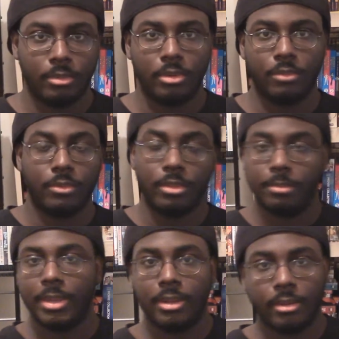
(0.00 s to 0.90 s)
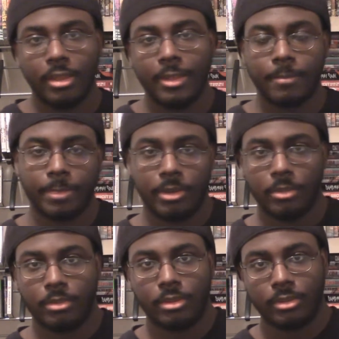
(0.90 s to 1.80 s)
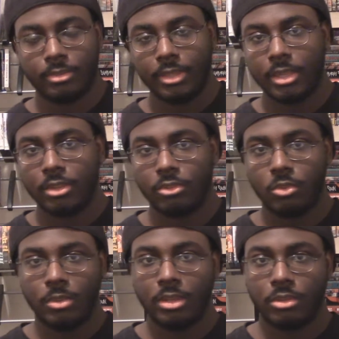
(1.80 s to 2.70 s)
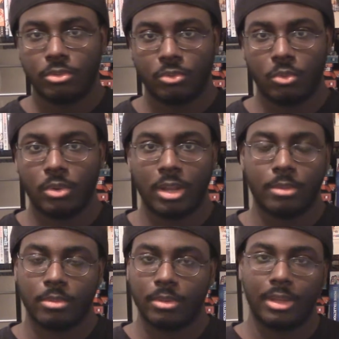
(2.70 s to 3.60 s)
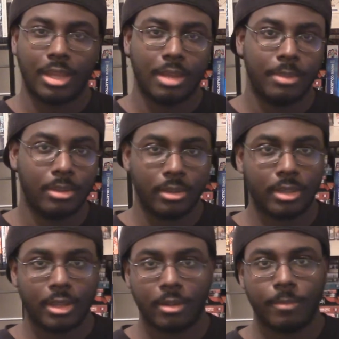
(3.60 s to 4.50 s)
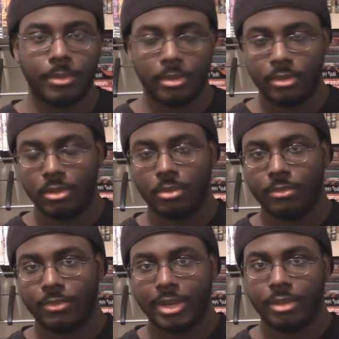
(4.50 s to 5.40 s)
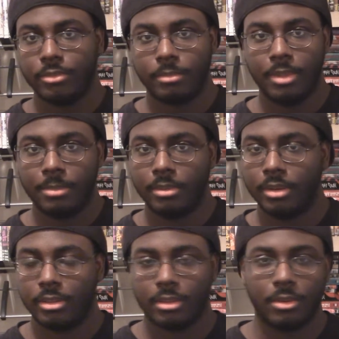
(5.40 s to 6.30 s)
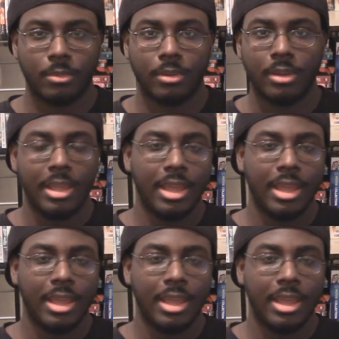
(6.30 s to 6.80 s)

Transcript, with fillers: You know, for the beta, you know, things do get destroyed. I was on the Kame lookout, you know, fighting some people and etc.